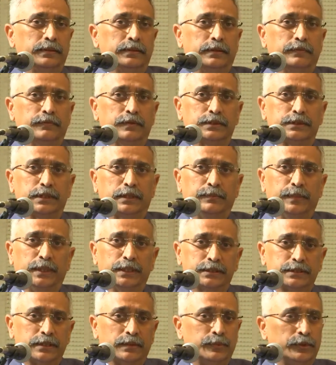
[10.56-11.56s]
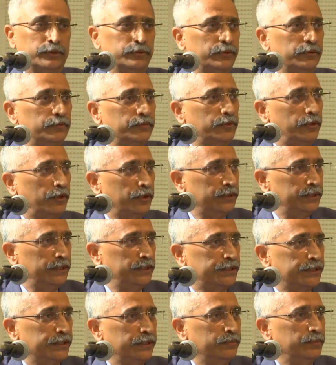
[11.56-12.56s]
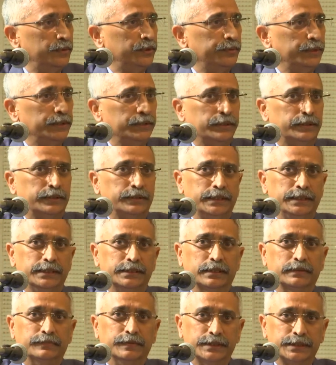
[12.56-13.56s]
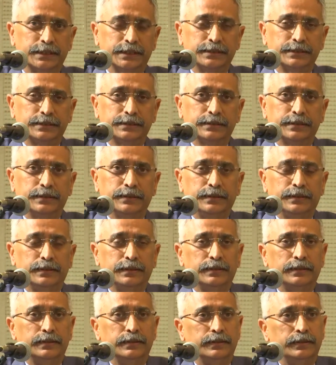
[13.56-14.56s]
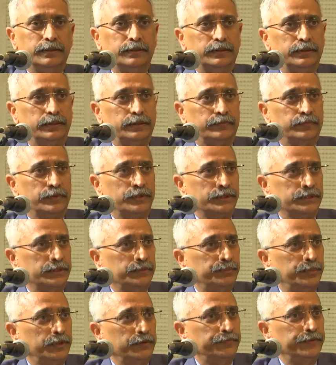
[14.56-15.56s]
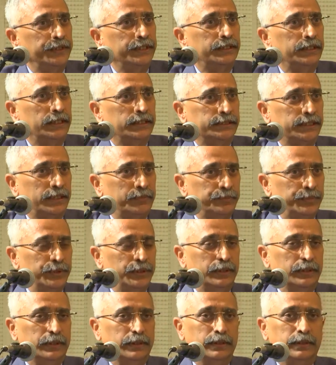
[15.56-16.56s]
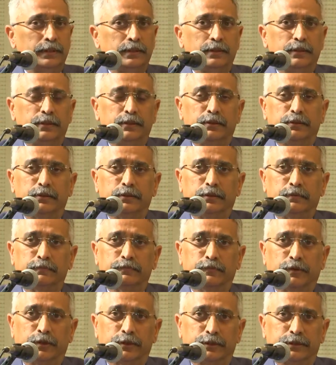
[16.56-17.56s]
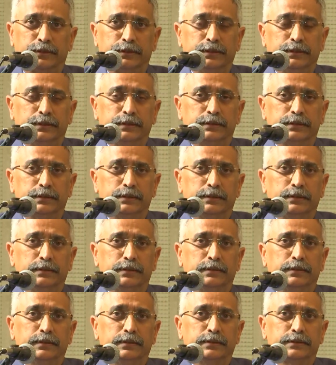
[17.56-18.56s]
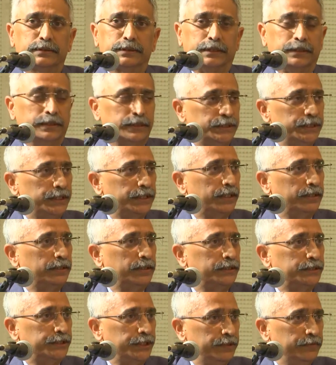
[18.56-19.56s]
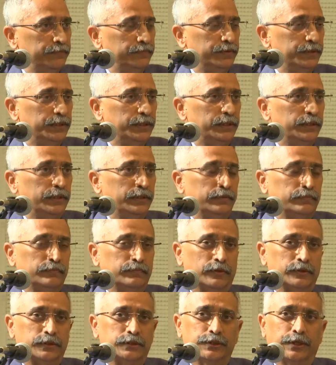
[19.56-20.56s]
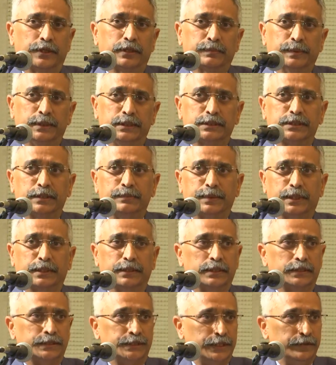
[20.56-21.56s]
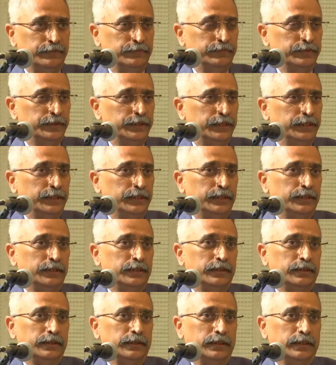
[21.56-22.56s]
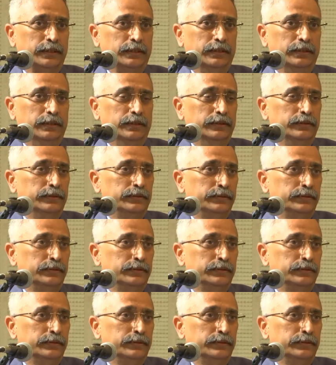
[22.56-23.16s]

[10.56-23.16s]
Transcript: There was immense amount of coordination between the three services. It was a perfect example of what synergy can achieve, what jointmanship can achieve in